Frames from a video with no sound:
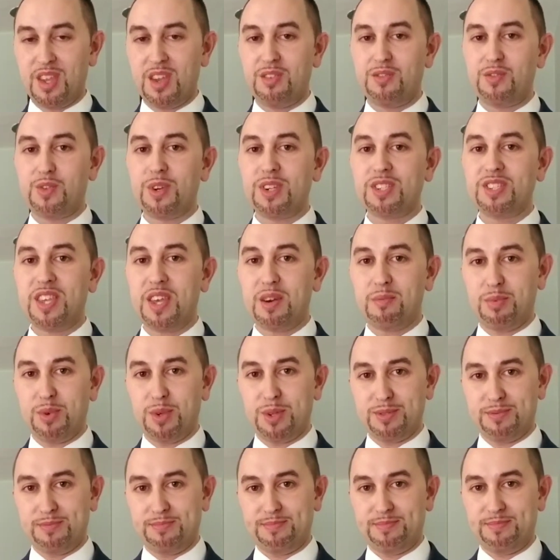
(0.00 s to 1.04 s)
For
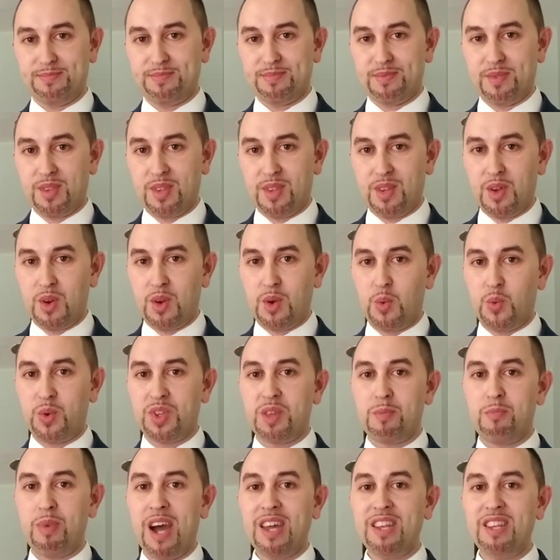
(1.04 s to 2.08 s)
example, when
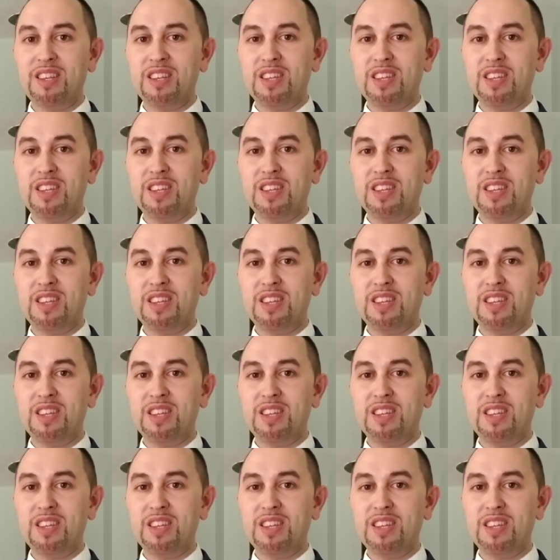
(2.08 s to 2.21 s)
the body